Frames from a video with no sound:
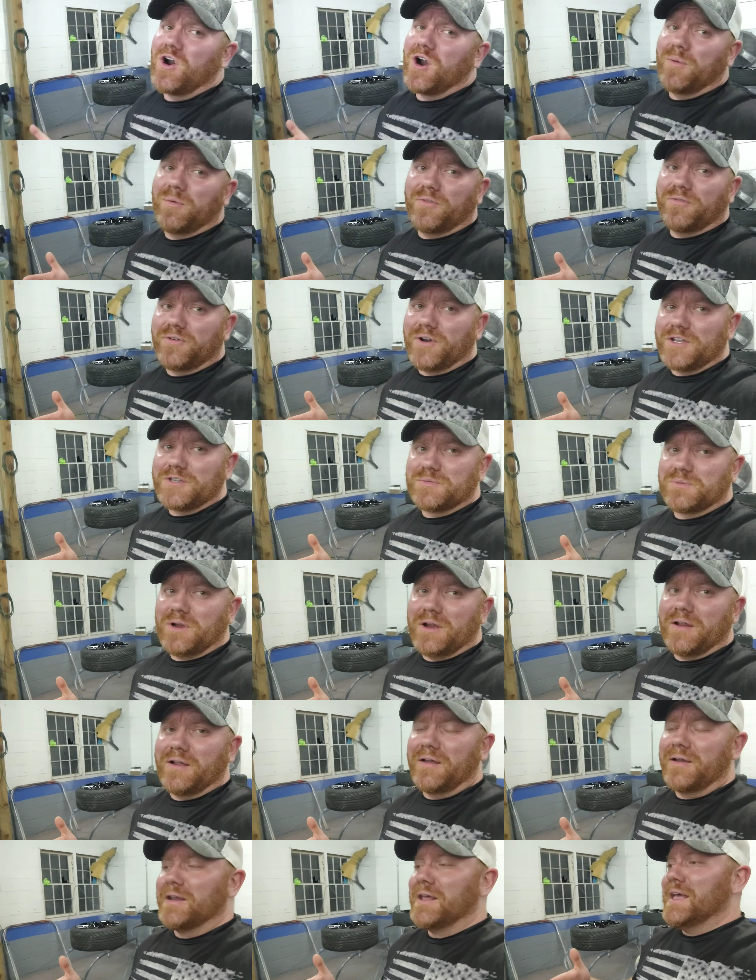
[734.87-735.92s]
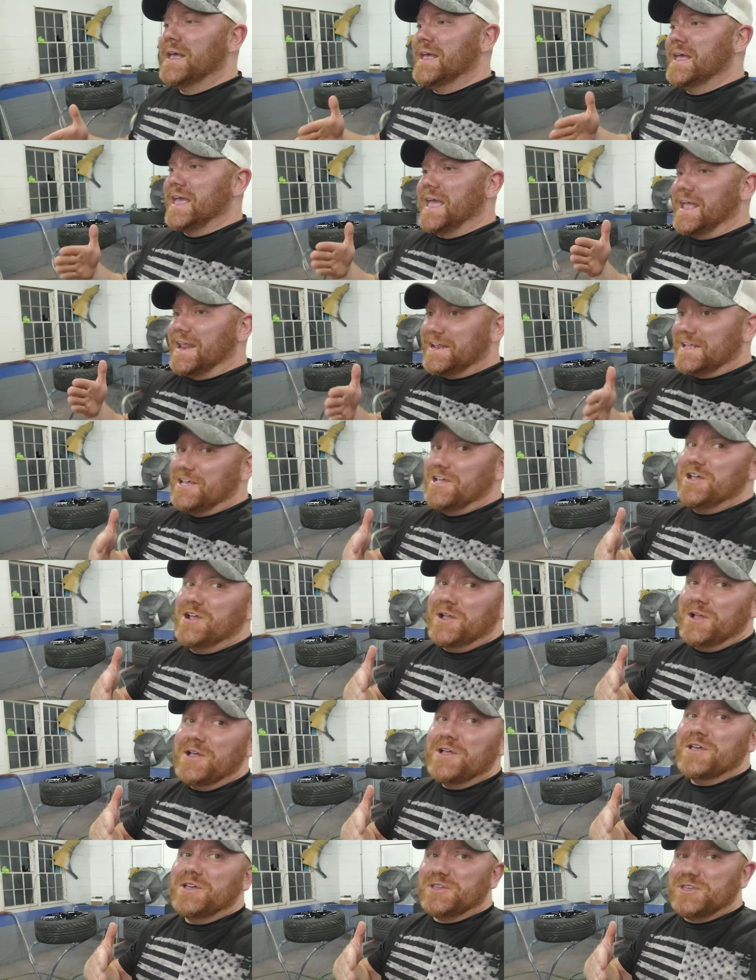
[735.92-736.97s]
Harbor Freight spray gun, and
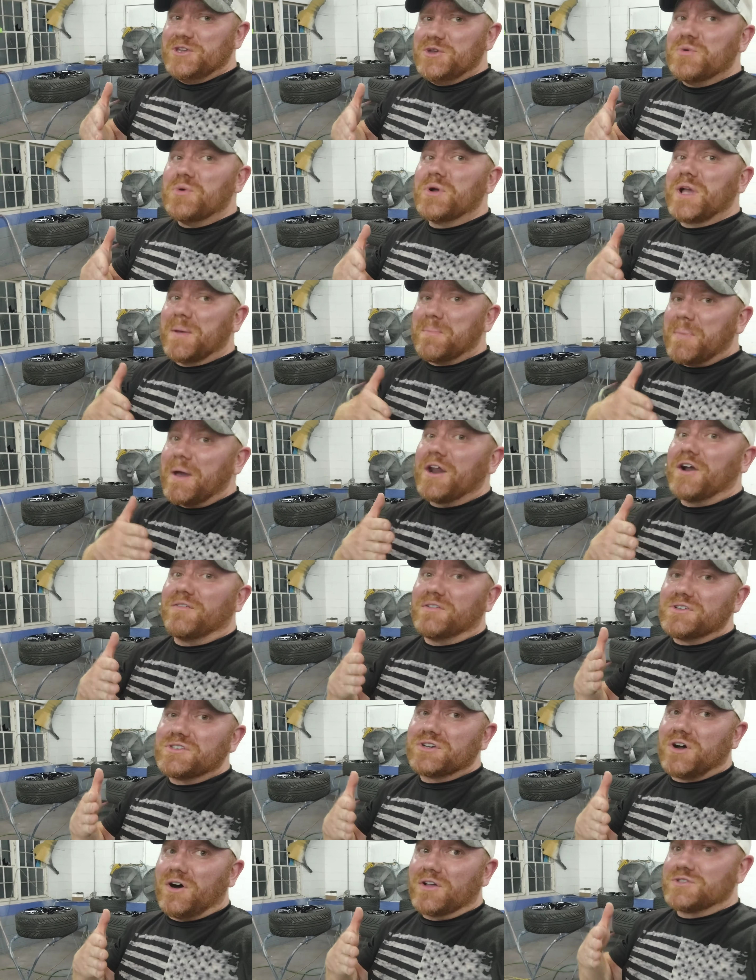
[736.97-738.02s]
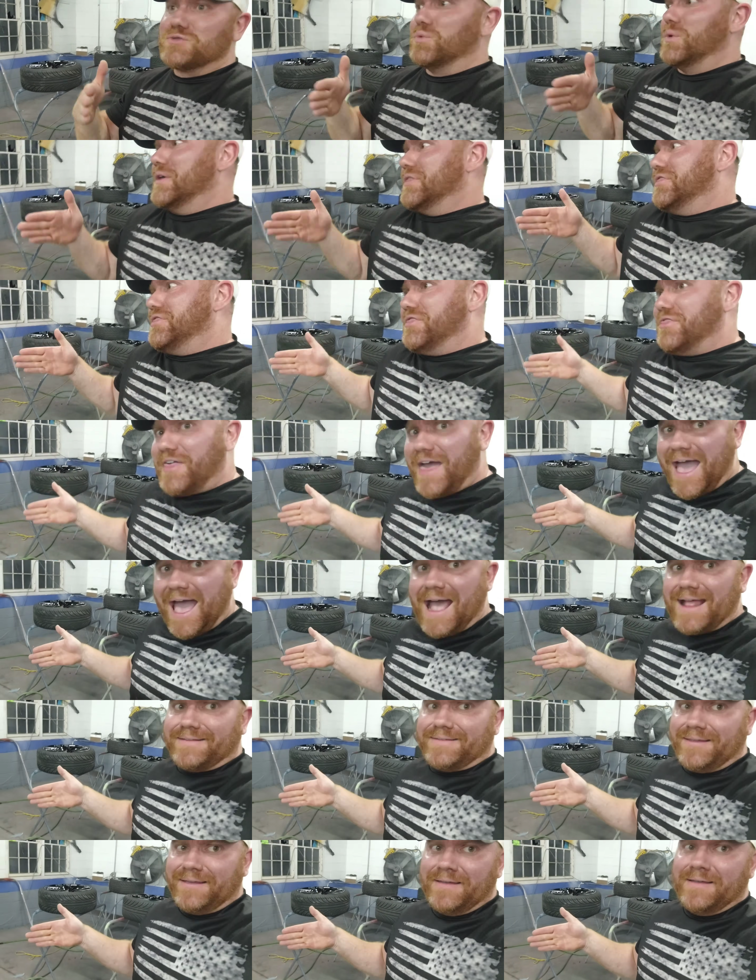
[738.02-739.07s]
you will get better results with
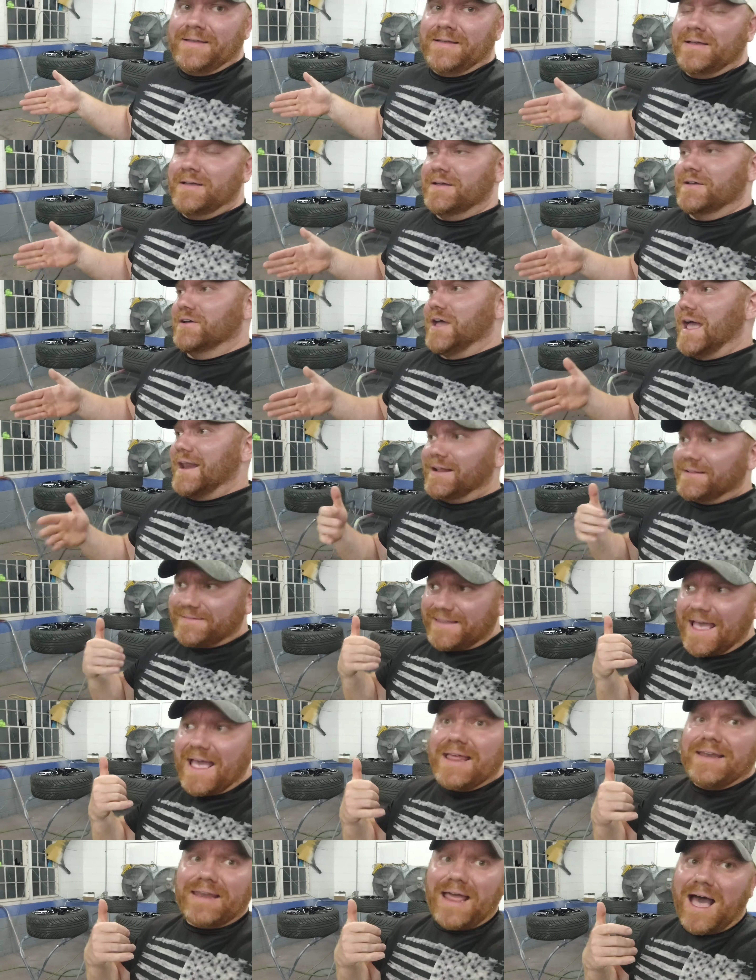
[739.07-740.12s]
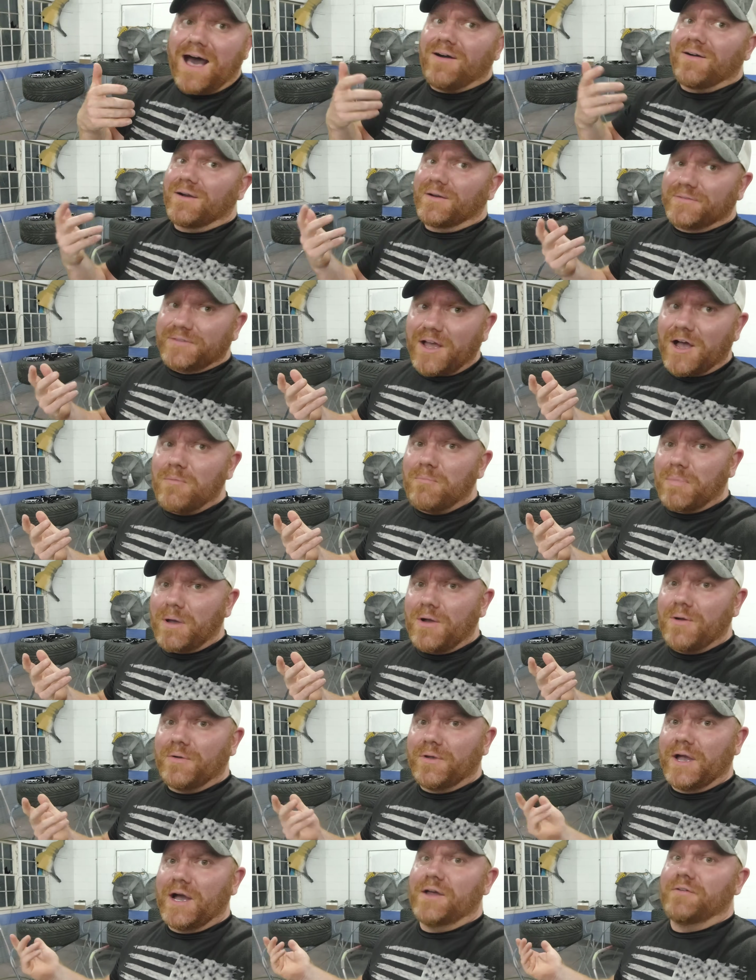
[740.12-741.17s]
that and a $10
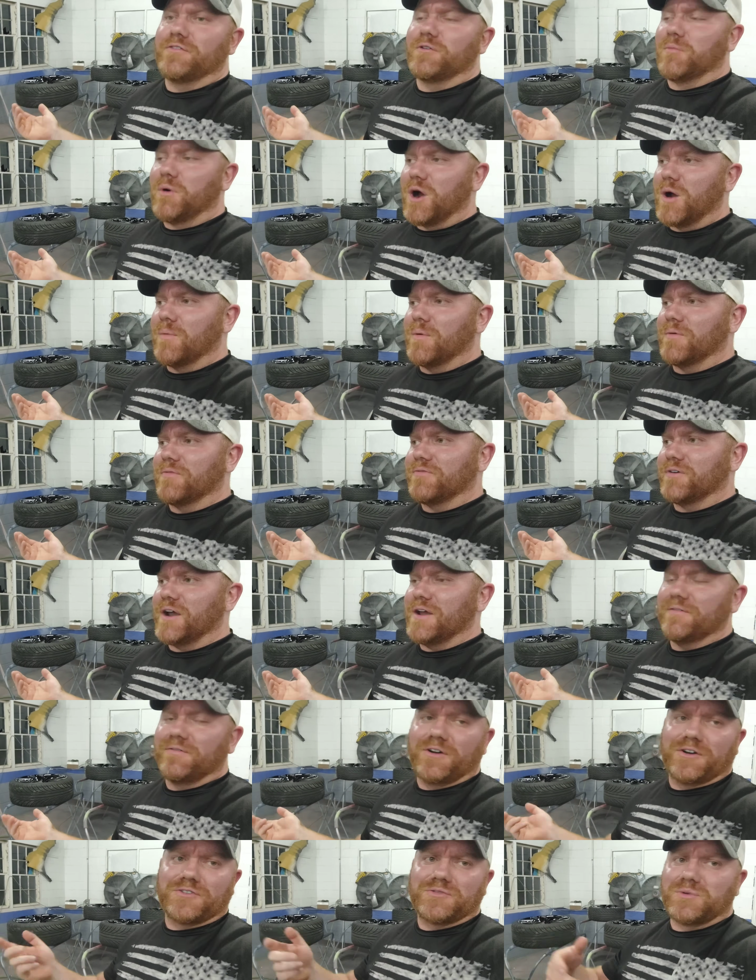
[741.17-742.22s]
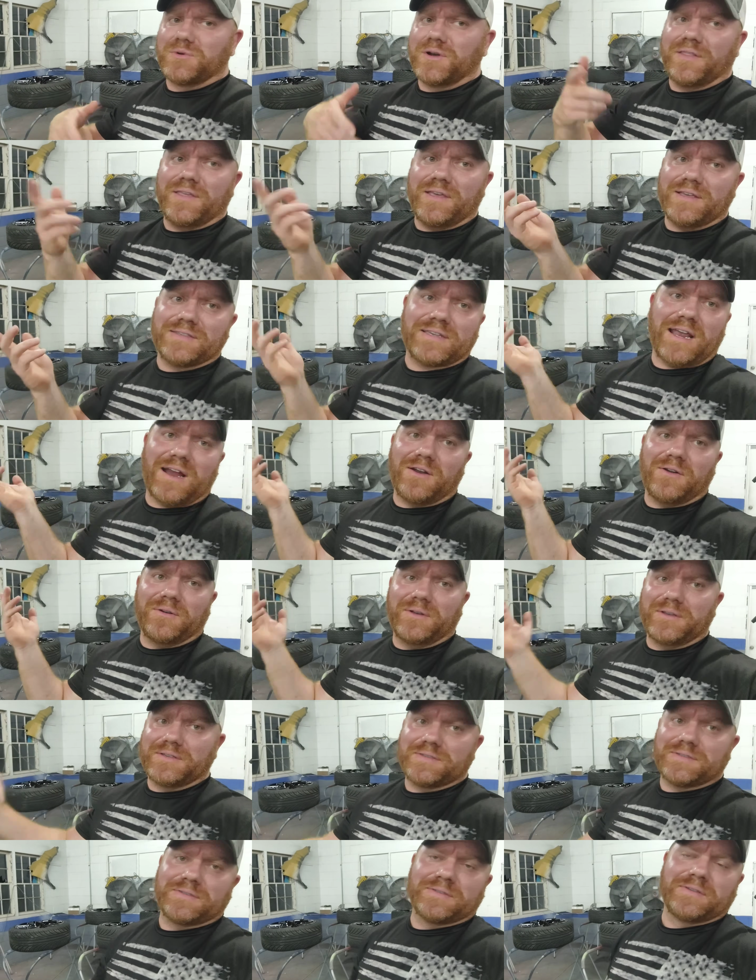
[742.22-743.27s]
Dumbo gun from Harbor Freight versus one of these
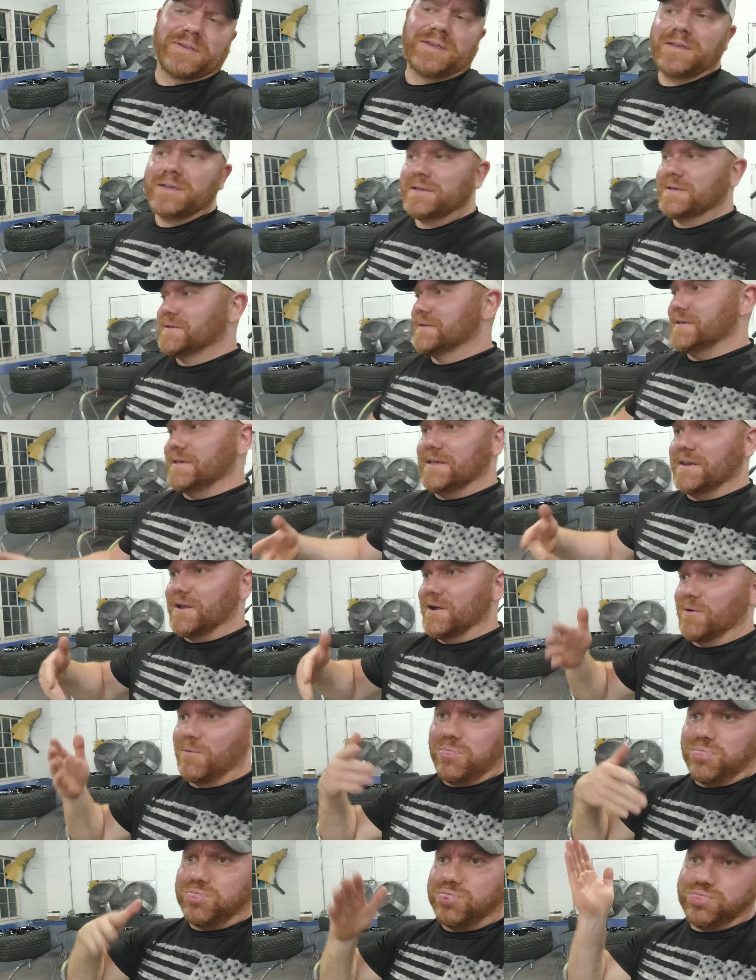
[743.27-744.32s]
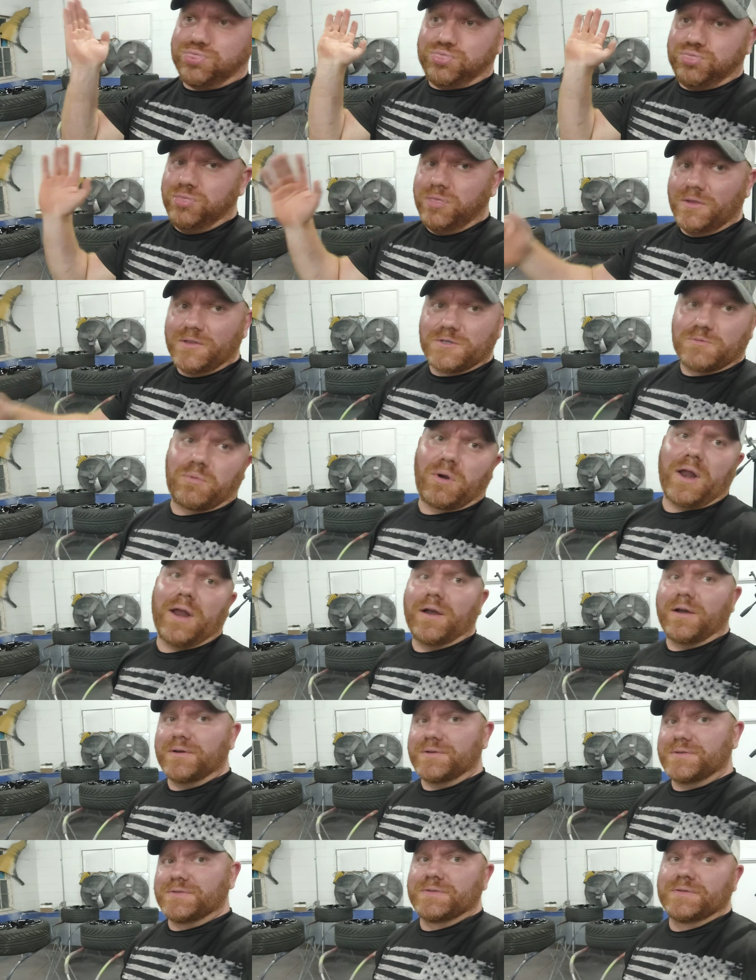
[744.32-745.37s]
airless,
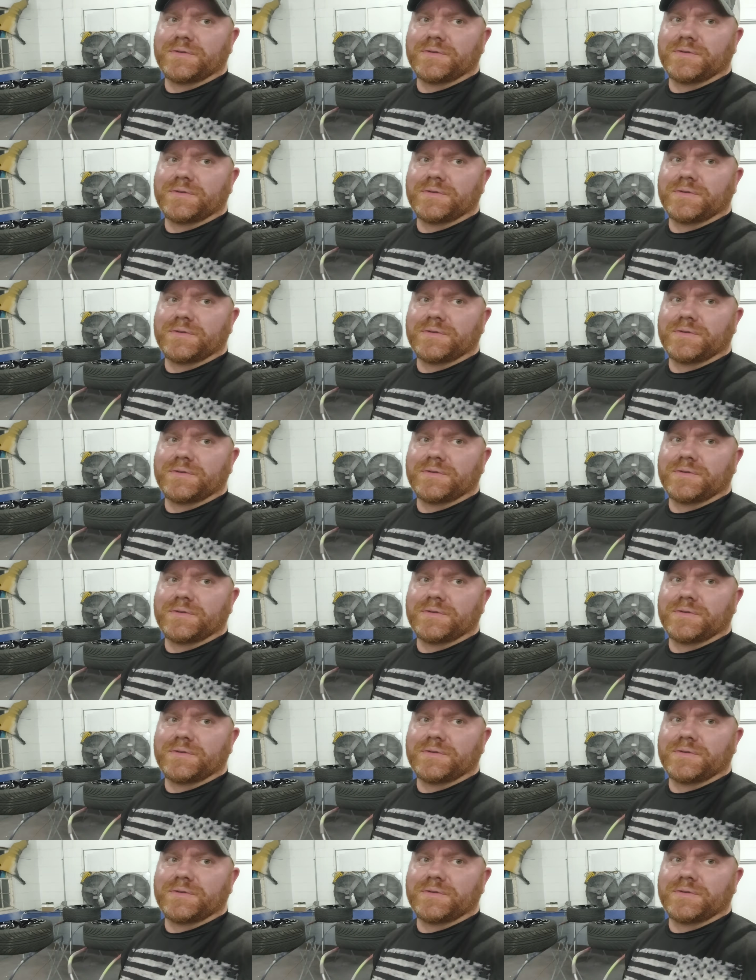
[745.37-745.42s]
sprayers.